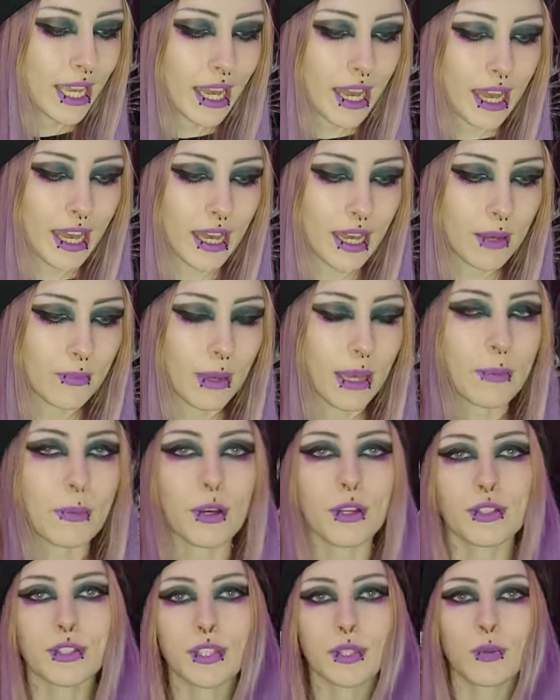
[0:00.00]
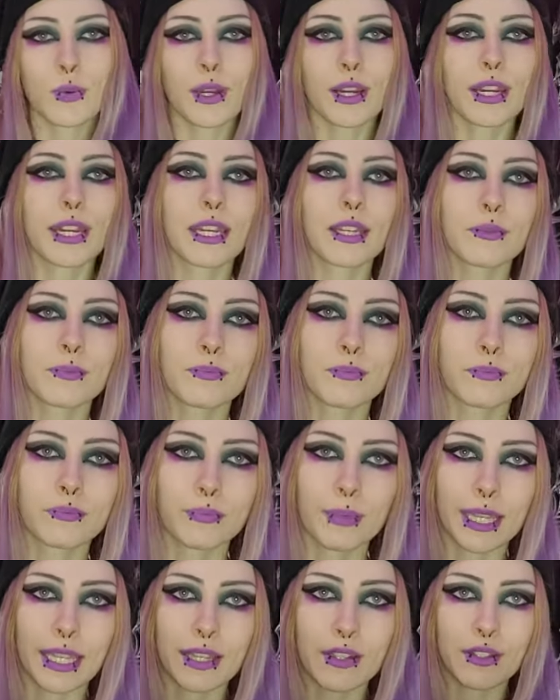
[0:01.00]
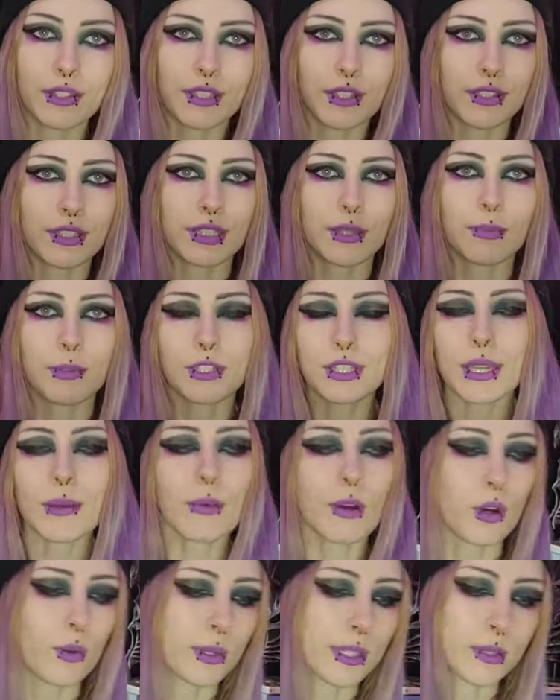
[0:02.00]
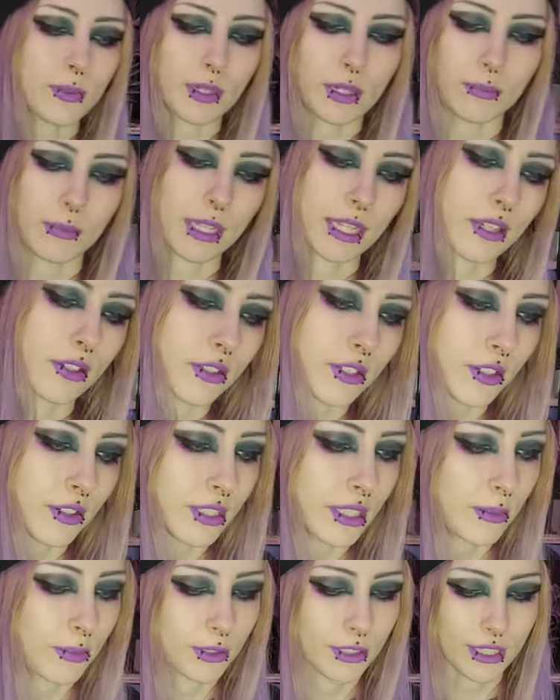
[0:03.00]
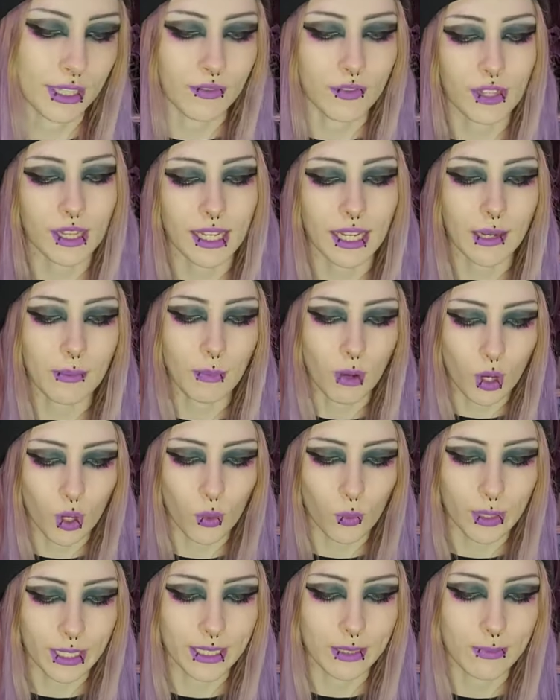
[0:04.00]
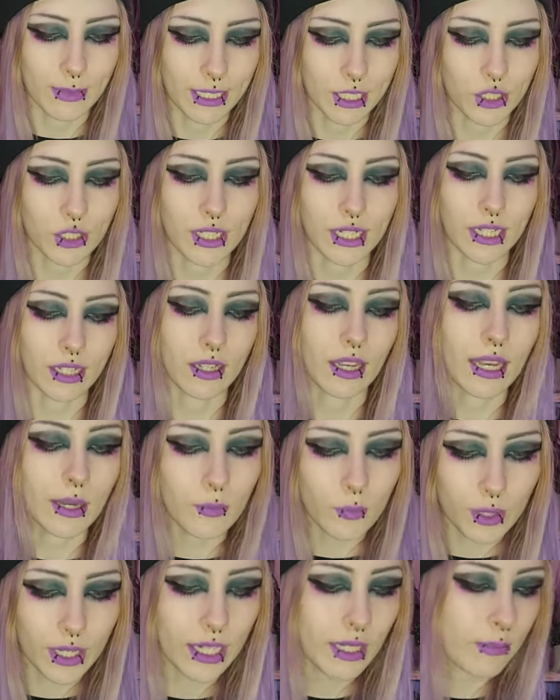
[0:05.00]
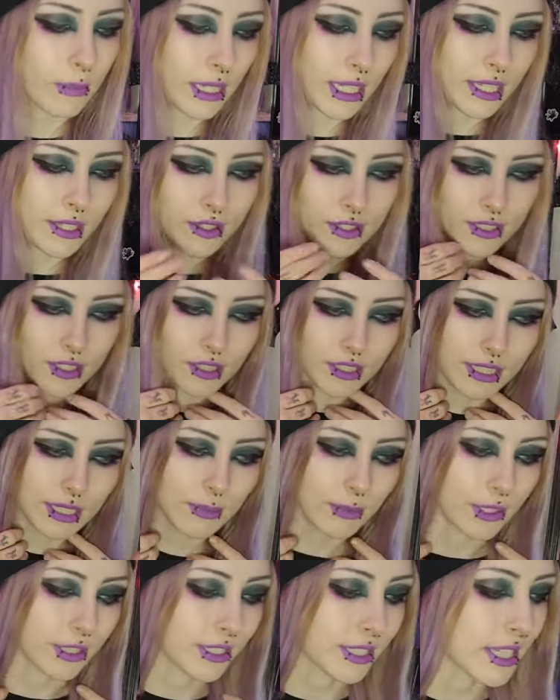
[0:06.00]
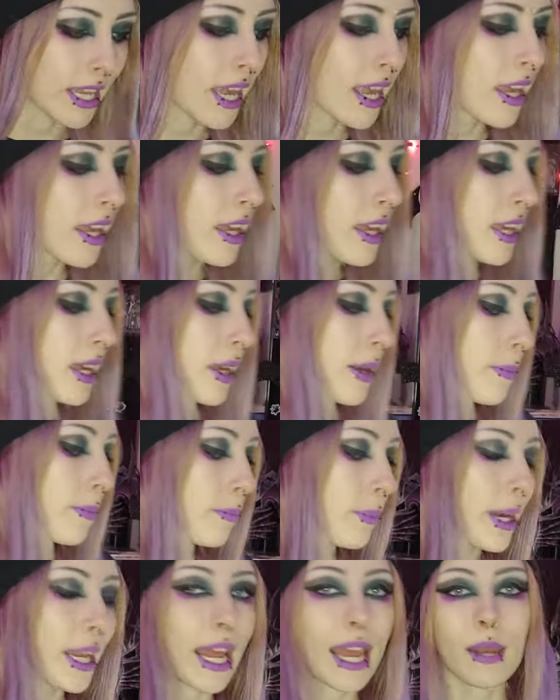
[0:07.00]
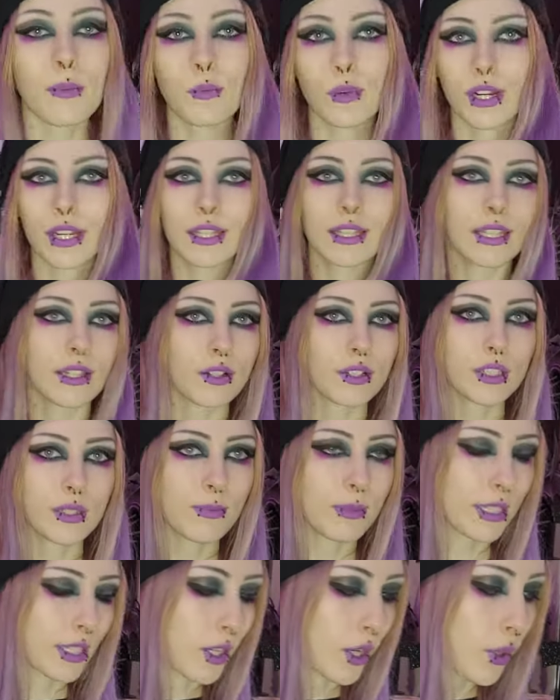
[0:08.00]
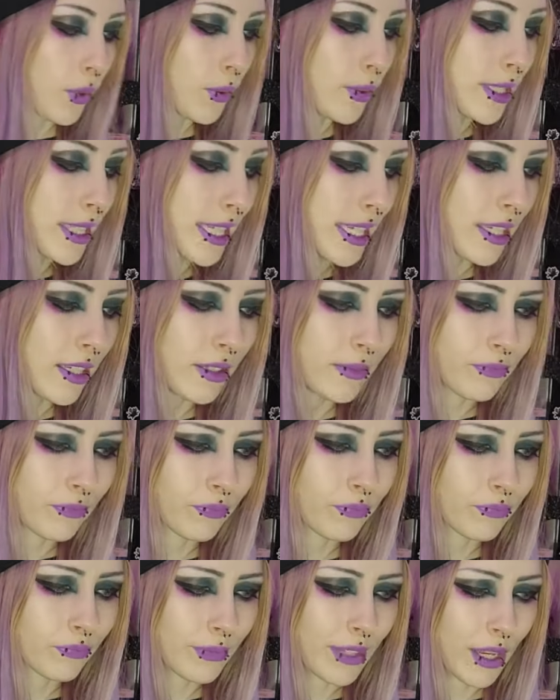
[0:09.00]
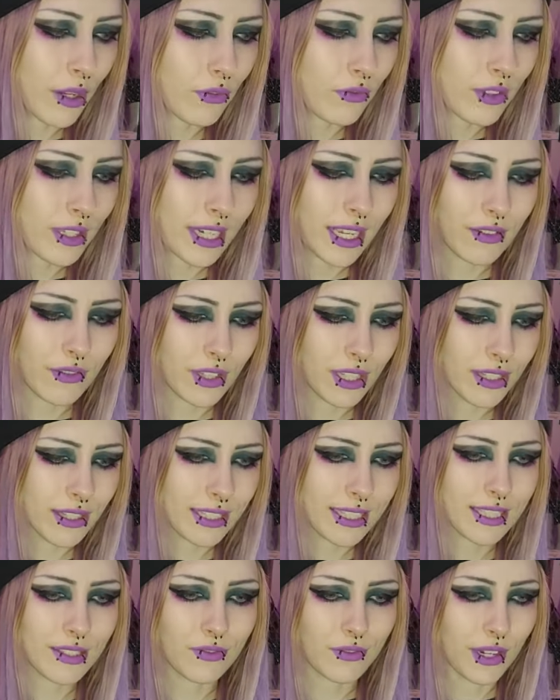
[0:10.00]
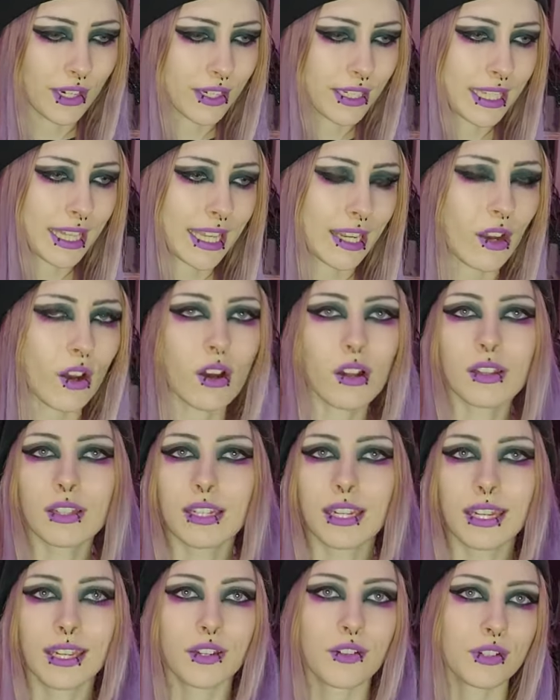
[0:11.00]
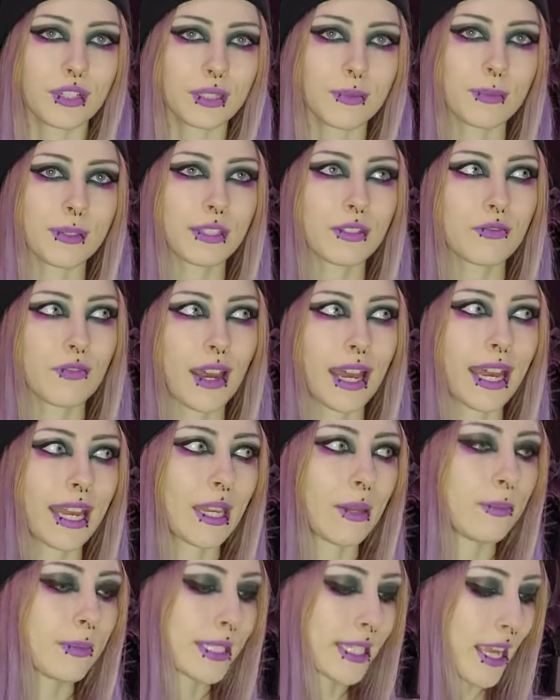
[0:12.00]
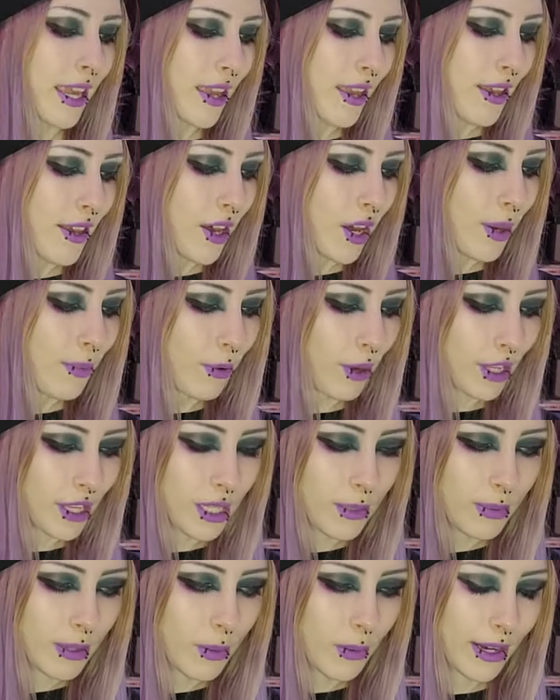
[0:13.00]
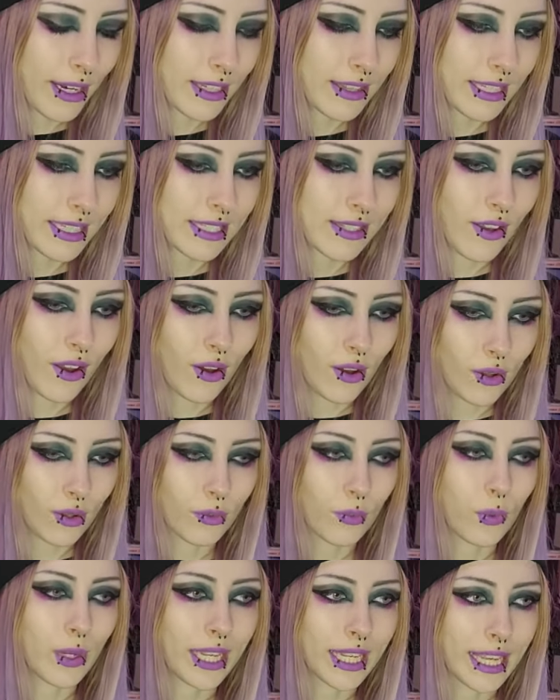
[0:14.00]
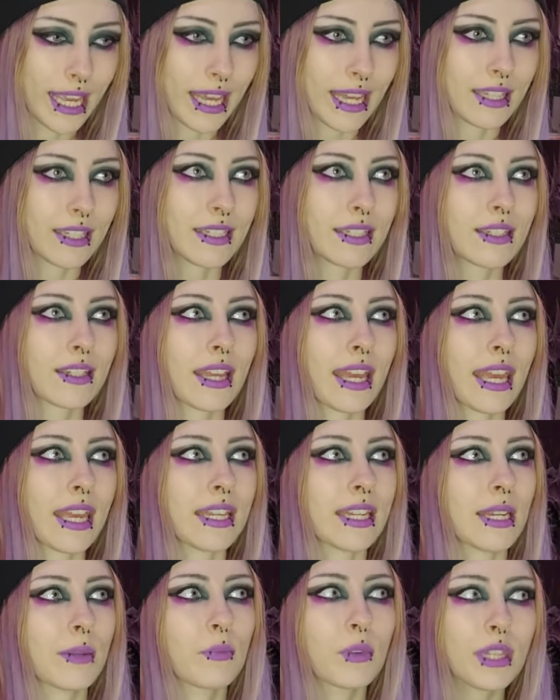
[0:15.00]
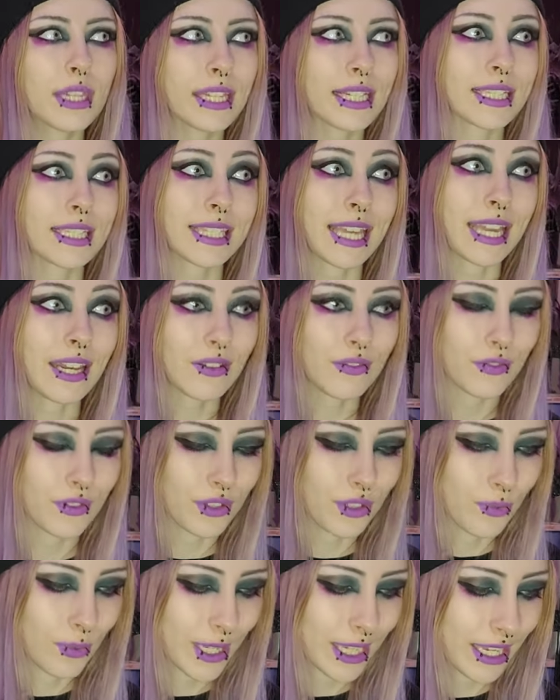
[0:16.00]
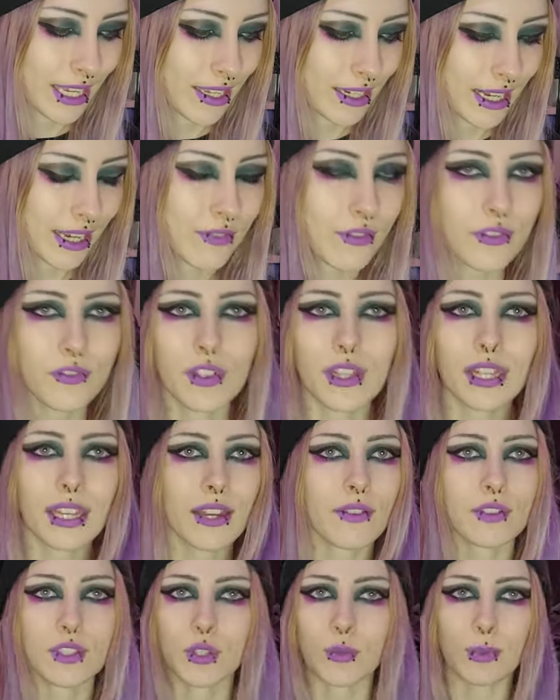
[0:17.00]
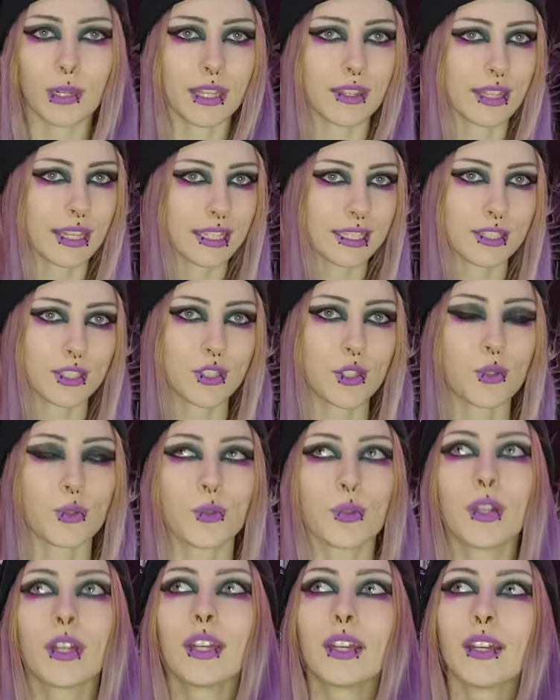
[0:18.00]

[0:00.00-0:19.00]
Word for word: I'm also wearing my Killstar slippers. I'm always wearing my Killstar slippers. I feel like I'm always mentioning I'm wearing my Killstar slippers, but I'm wearing the ultimate cozy outfit. I feel like this is very like holiday Christmas vibes. I'll probably be wearing this all weekend, and I'm really excited for the weekend. I feel like I have so many things to